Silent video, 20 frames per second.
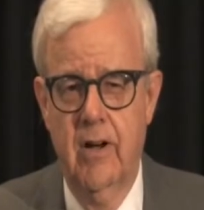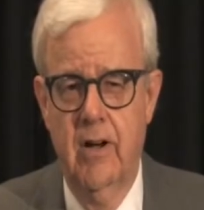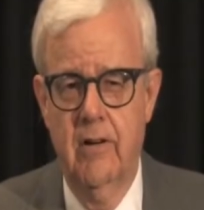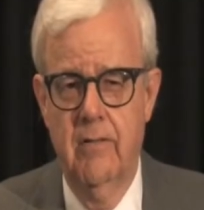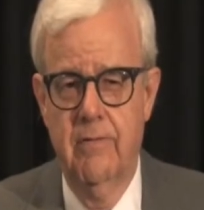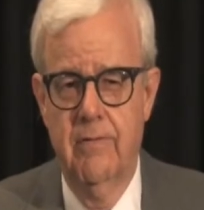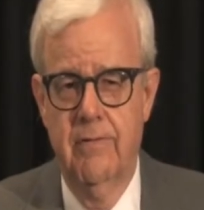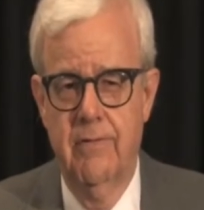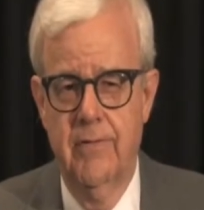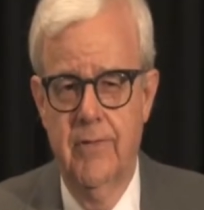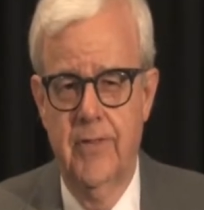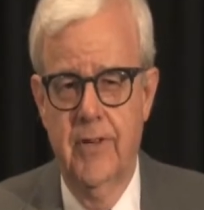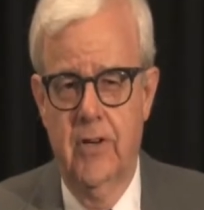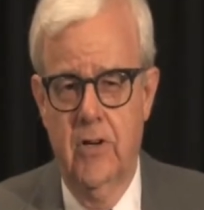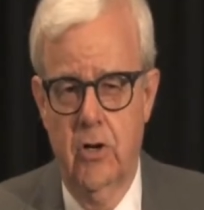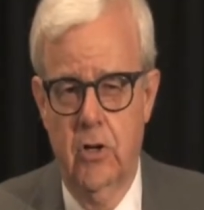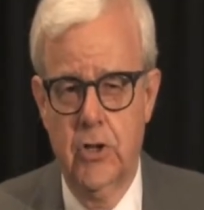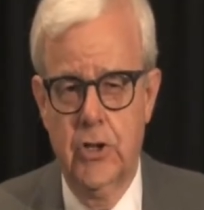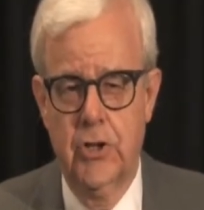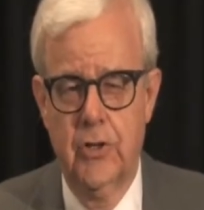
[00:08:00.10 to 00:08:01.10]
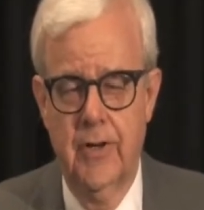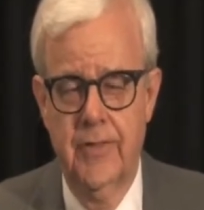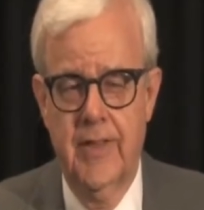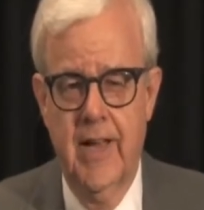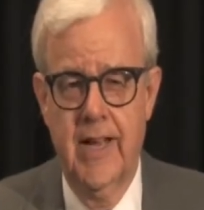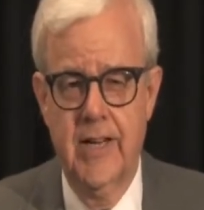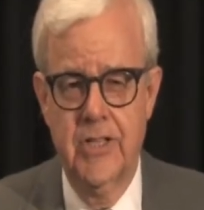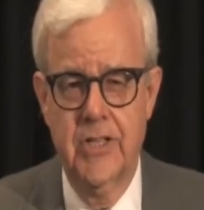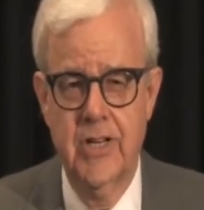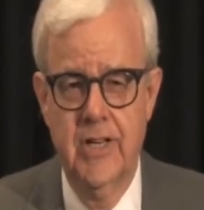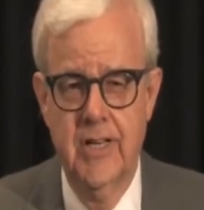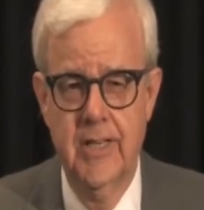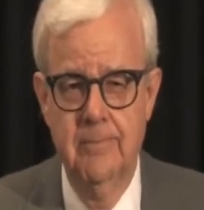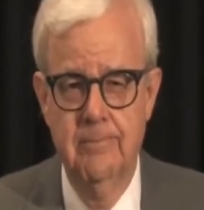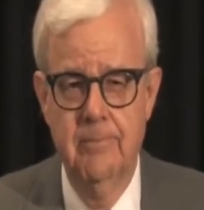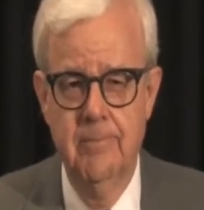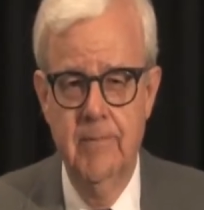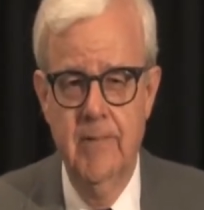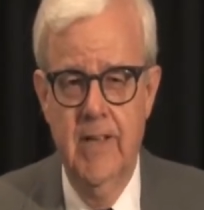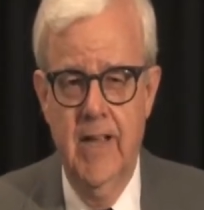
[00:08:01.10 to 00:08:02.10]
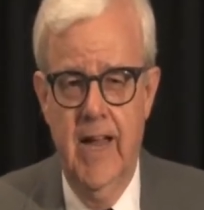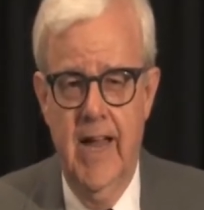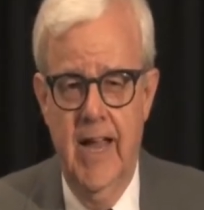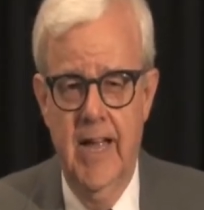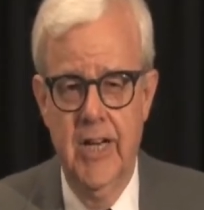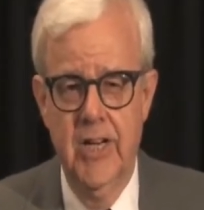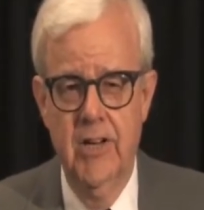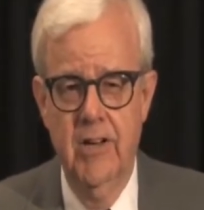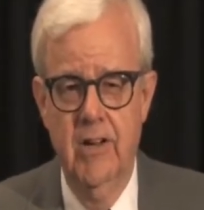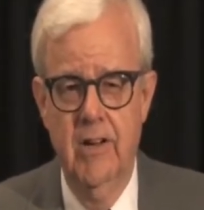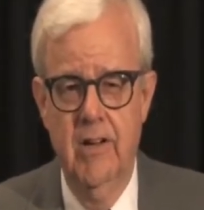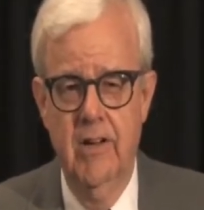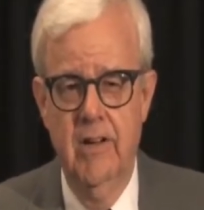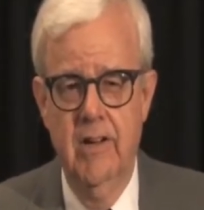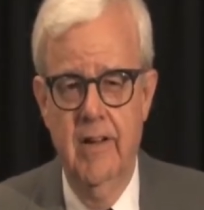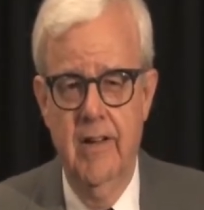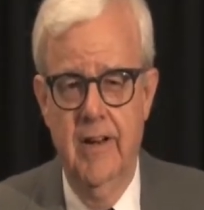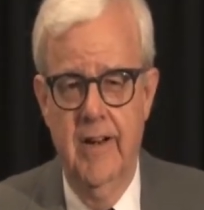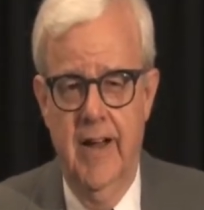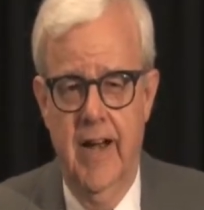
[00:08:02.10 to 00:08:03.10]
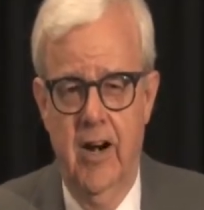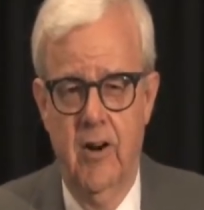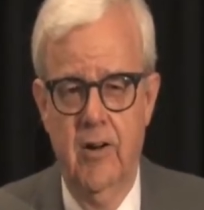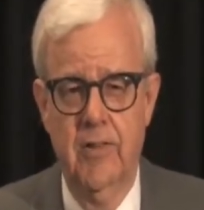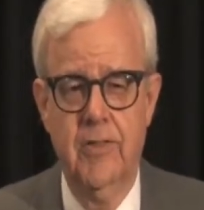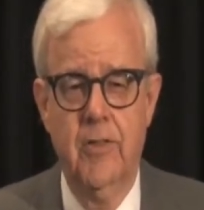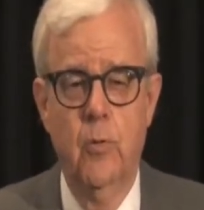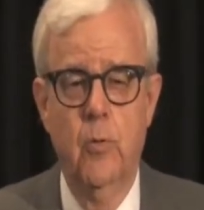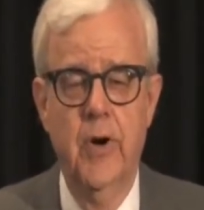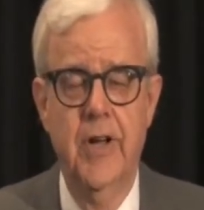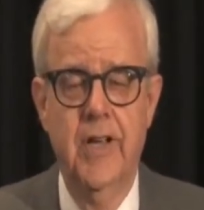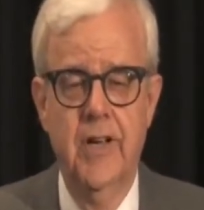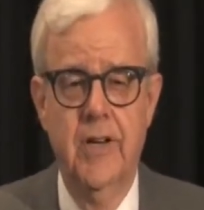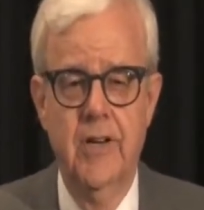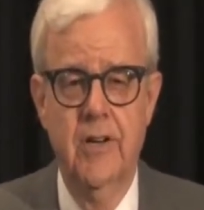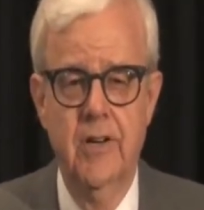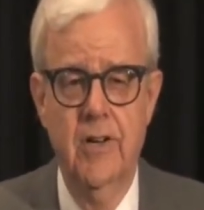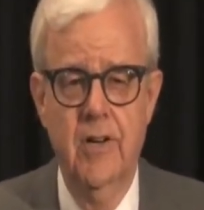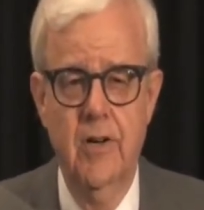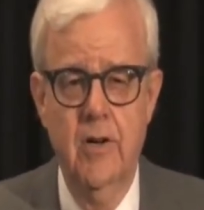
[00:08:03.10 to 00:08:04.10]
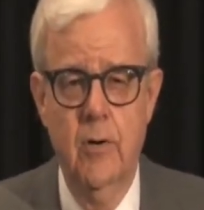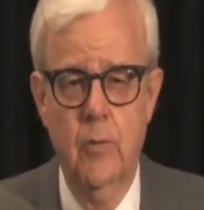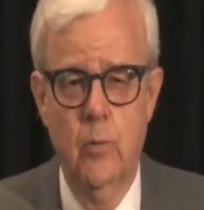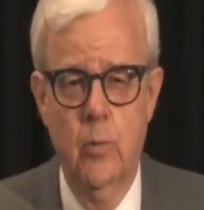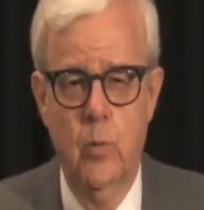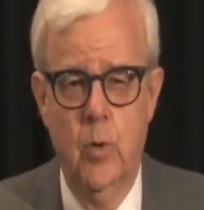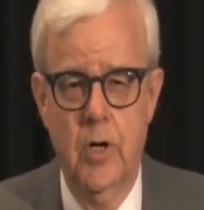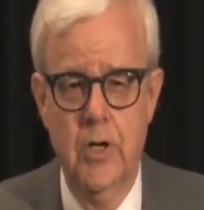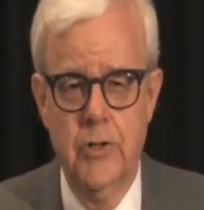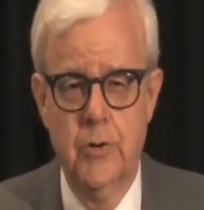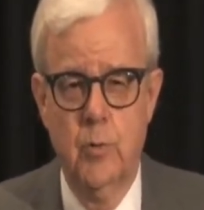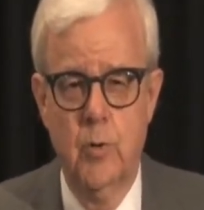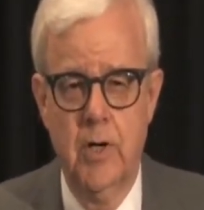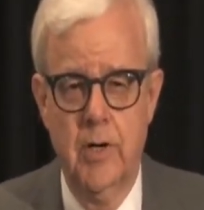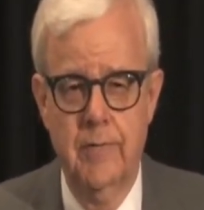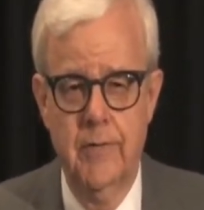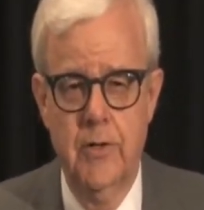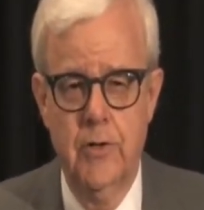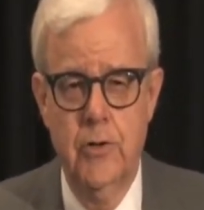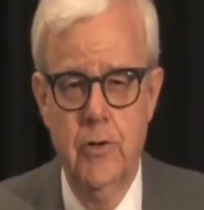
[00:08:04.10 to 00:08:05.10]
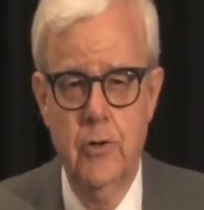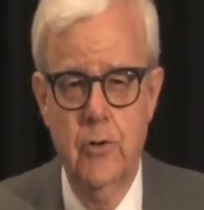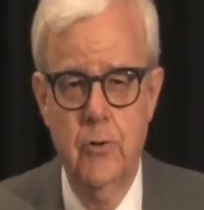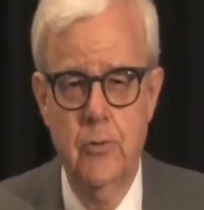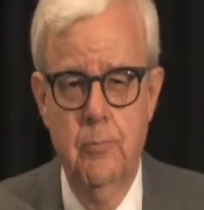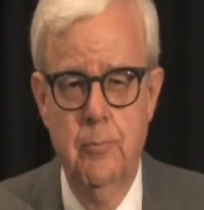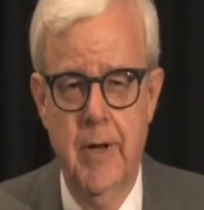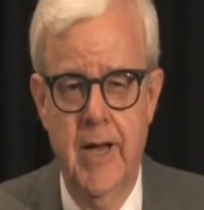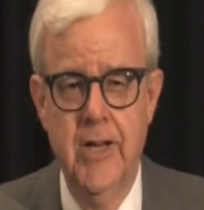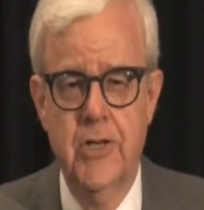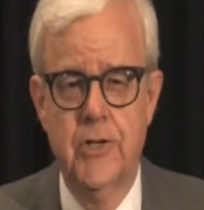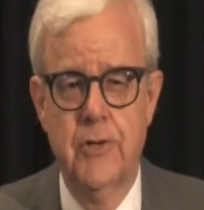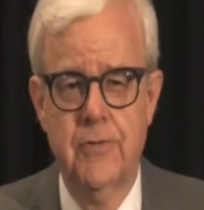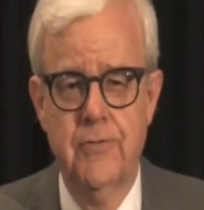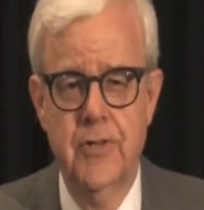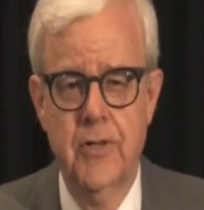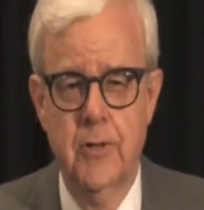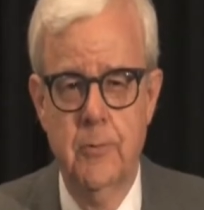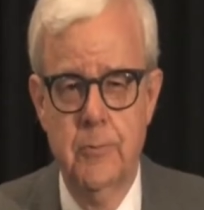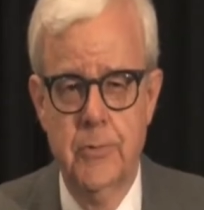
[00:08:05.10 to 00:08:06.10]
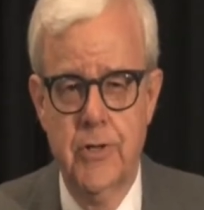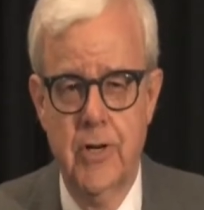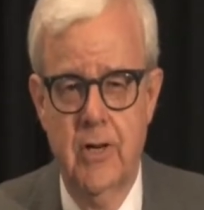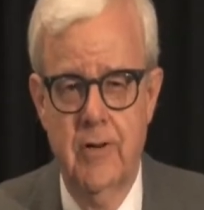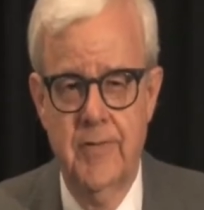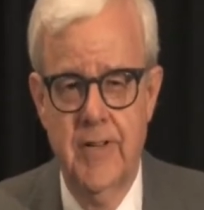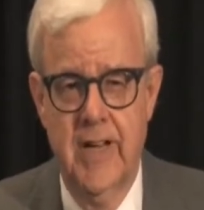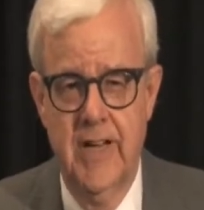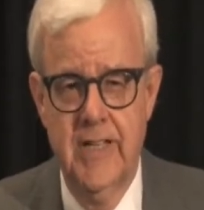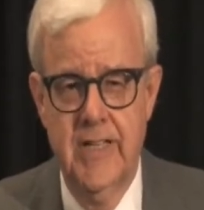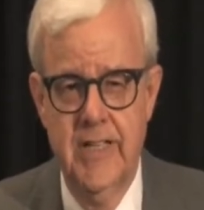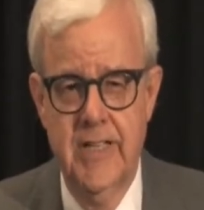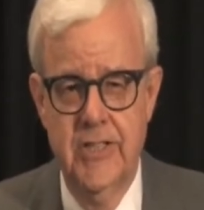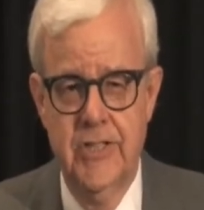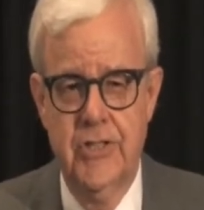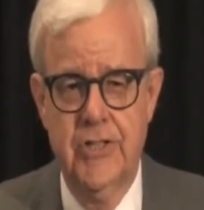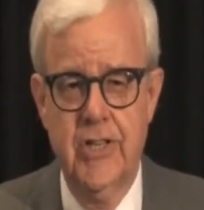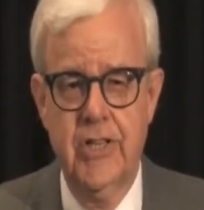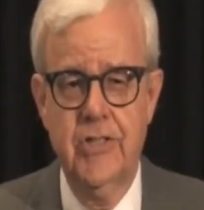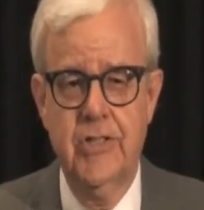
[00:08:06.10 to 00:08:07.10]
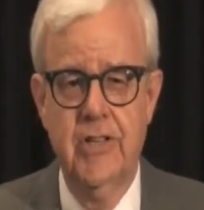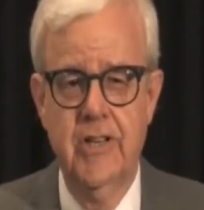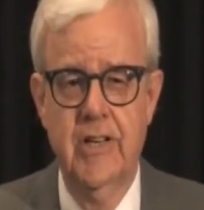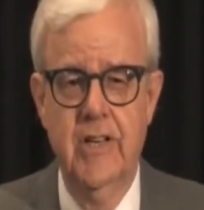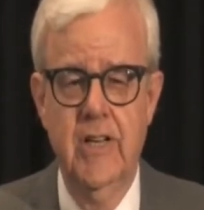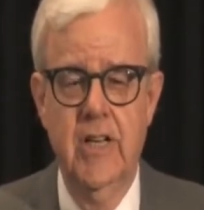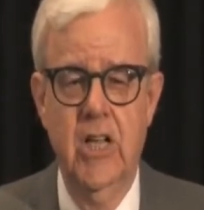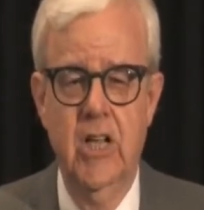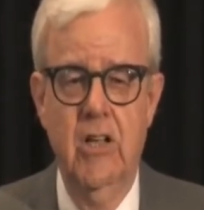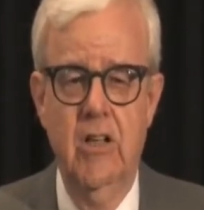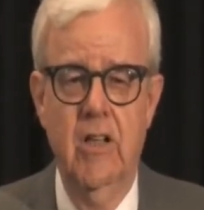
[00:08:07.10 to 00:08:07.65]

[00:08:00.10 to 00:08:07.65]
of the culture at that time. And Inherit the Wind was one of the two major films of 1960.